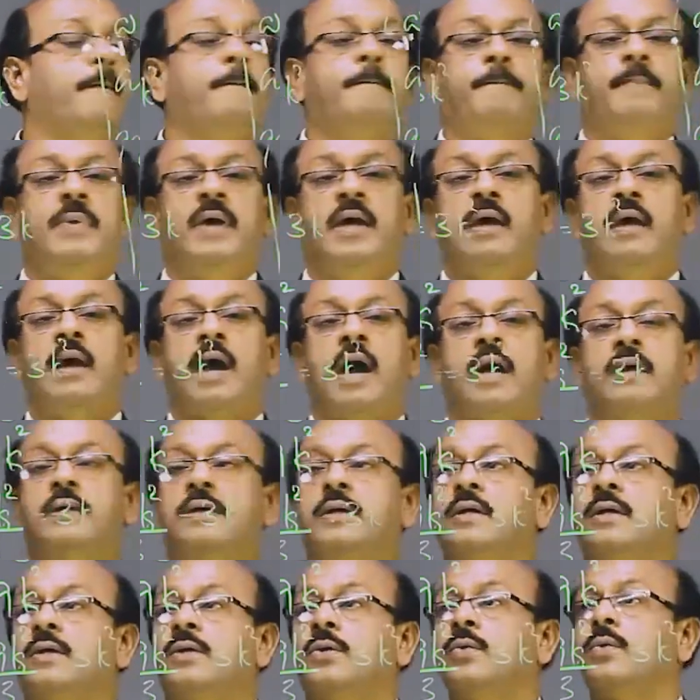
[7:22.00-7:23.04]
p
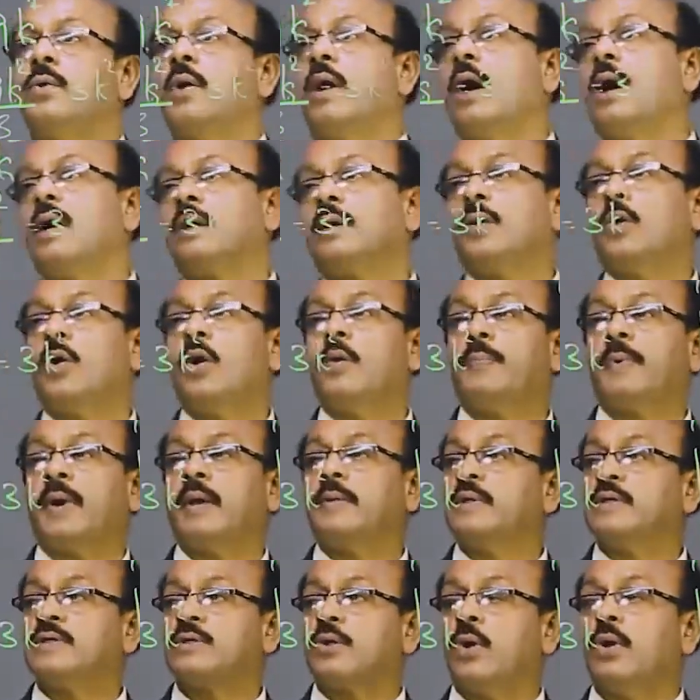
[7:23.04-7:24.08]
and q are
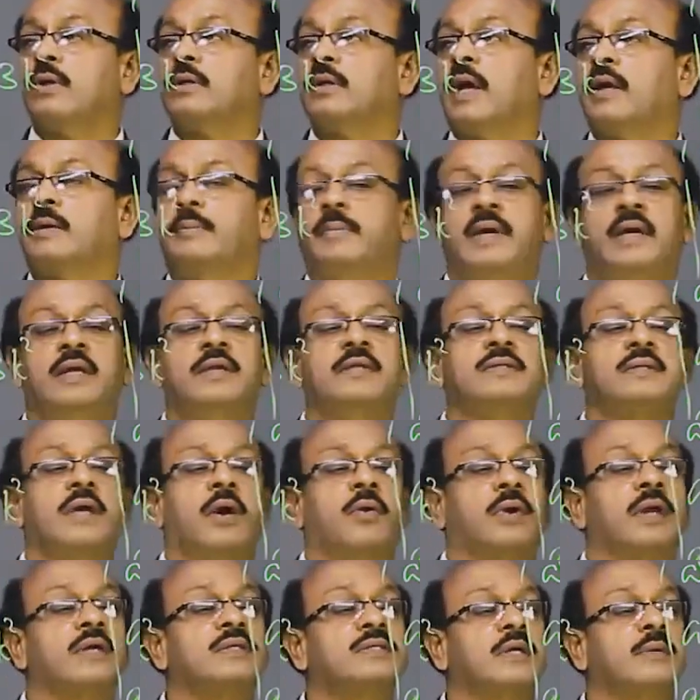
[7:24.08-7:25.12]
co-prime is wrong. That means
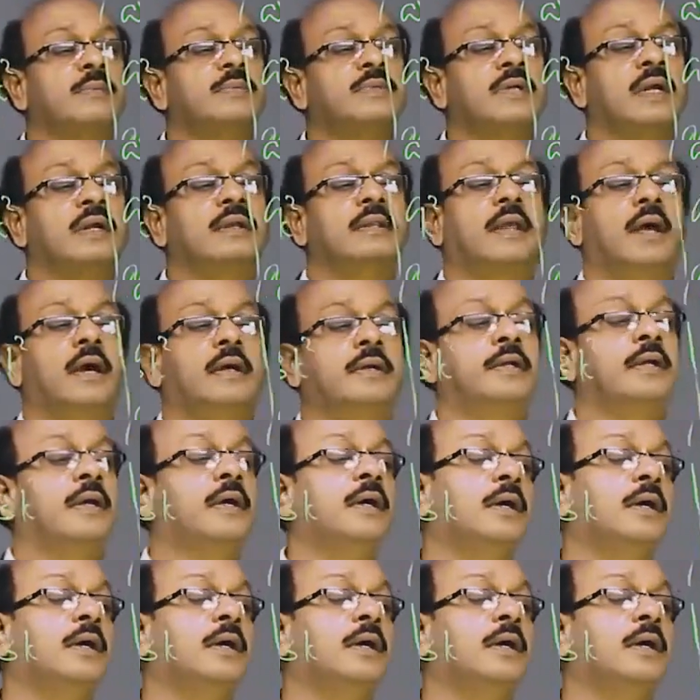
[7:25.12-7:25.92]
our assumption that